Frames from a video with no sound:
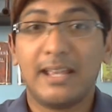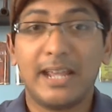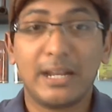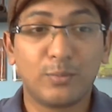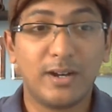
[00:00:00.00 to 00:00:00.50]

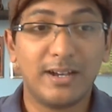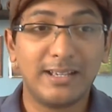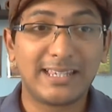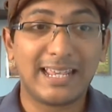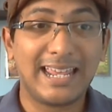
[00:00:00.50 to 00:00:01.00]
it
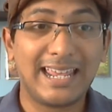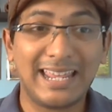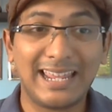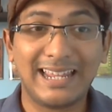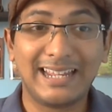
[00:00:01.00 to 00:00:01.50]
was
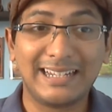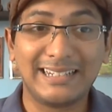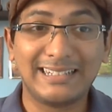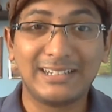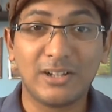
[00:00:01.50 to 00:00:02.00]

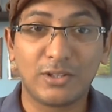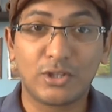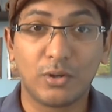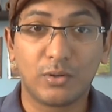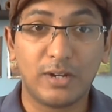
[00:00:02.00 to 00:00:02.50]
in not
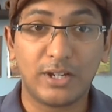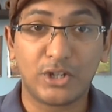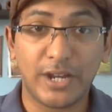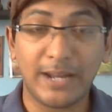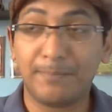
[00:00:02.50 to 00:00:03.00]
so good a
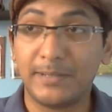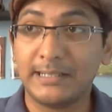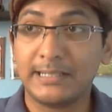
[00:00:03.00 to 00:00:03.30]
shape,